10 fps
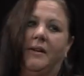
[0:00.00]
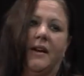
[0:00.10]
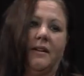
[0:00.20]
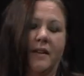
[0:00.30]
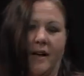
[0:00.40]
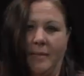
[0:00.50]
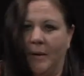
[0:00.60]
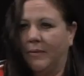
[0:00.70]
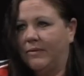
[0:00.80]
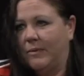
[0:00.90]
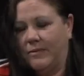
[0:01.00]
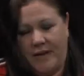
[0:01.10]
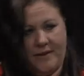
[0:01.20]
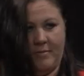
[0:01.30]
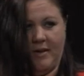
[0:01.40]
We had a lot of people from the
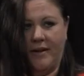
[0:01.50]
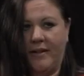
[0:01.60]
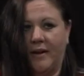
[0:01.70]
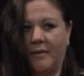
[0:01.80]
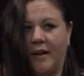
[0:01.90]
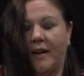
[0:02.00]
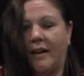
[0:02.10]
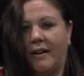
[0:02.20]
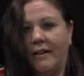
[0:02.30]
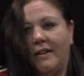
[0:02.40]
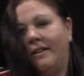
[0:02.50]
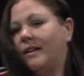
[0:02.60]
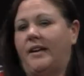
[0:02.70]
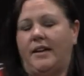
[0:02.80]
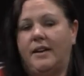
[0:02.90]
faith community there. We had,
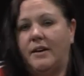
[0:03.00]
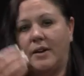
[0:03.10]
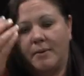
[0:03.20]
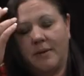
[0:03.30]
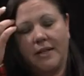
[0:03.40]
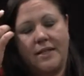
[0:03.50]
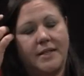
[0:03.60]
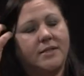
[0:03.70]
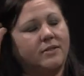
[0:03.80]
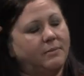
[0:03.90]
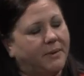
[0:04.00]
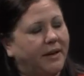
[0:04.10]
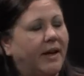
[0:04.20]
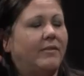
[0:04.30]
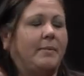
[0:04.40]
you know, it really did sort of
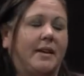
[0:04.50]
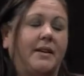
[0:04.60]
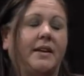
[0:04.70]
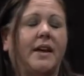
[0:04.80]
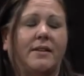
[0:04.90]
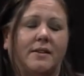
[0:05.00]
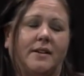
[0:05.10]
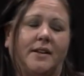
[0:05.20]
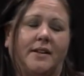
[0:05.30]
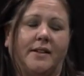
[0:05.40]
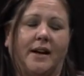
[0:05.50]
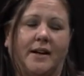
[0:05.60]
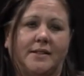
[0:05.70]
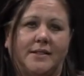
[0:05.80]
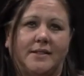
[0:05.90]
bring everybody together. And I think
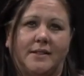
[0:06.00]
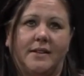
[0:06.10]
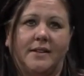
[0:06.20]
that's,